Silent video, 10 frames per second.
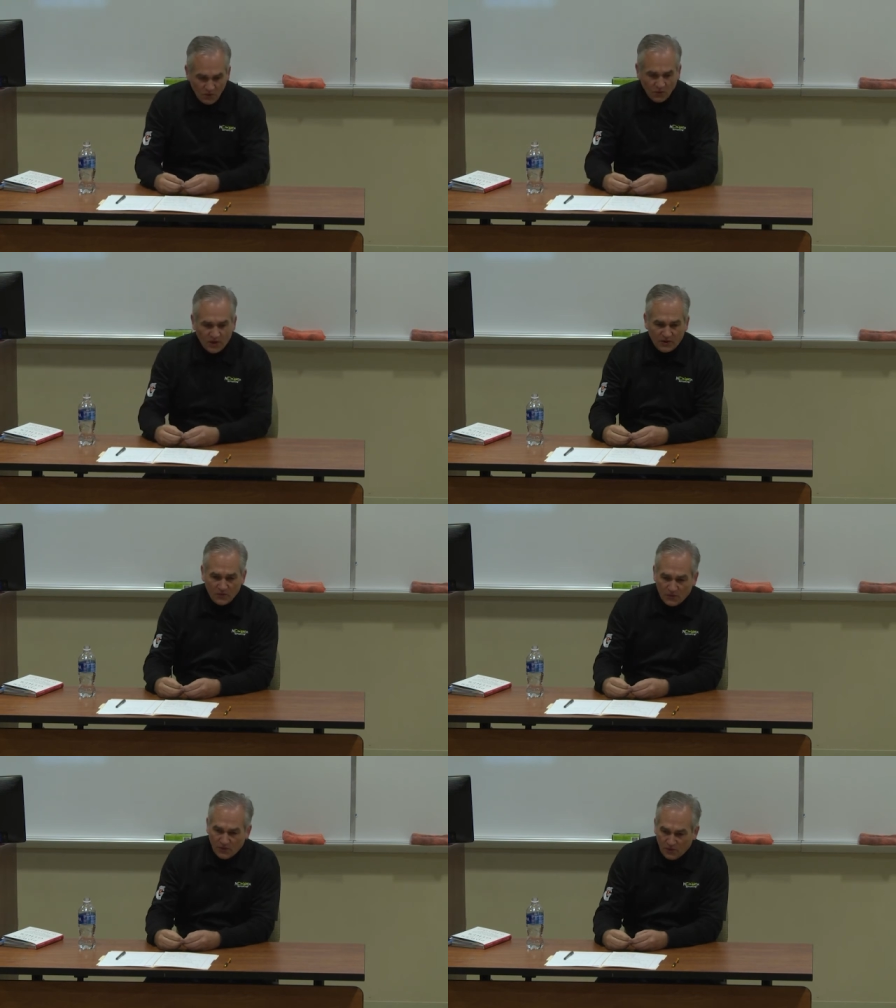
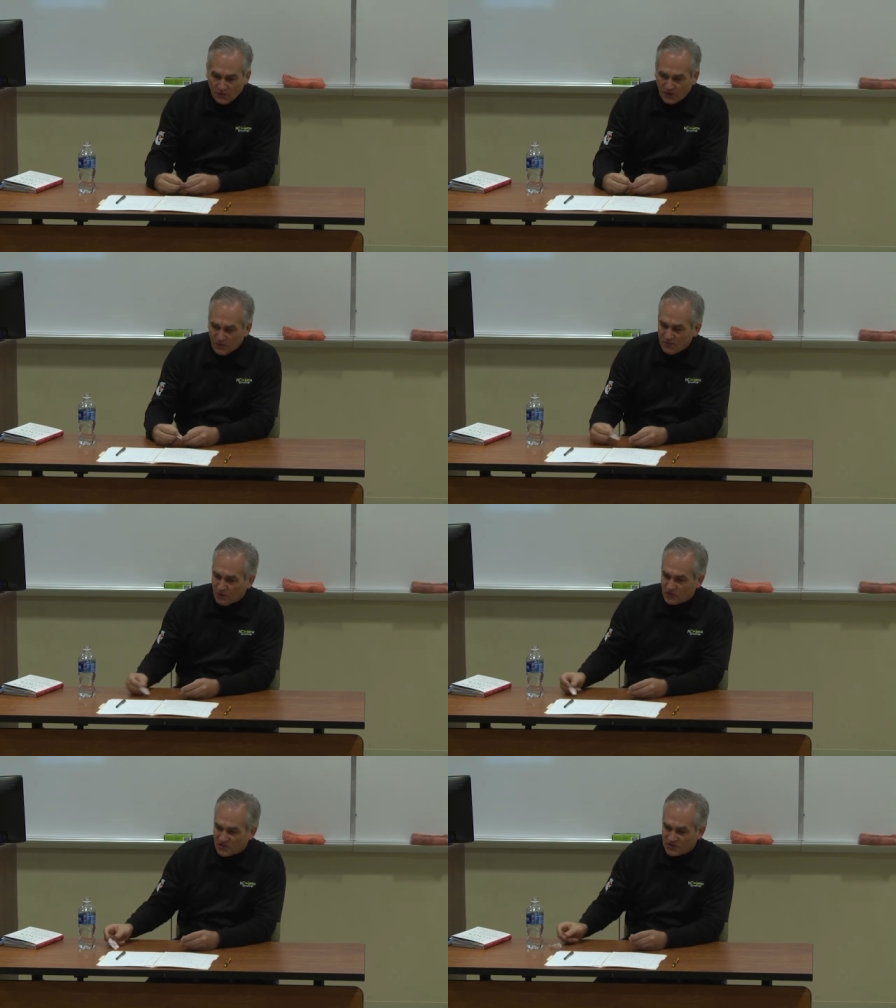when, when we
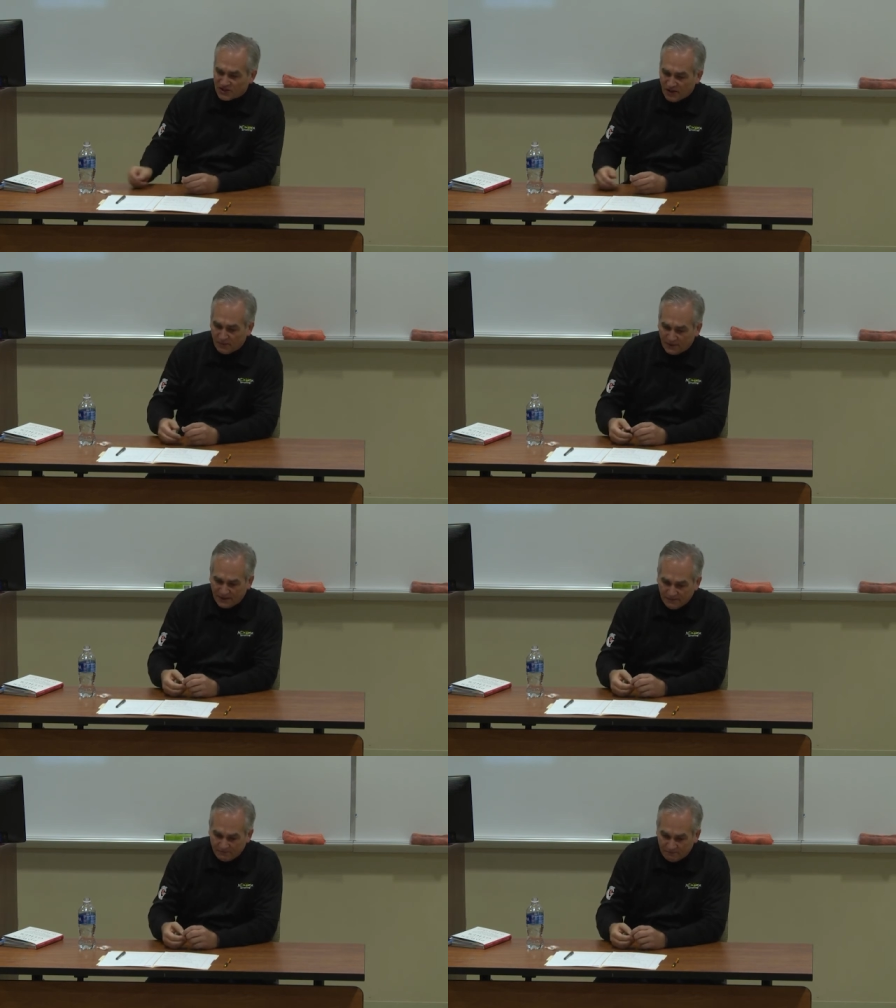purchased the company,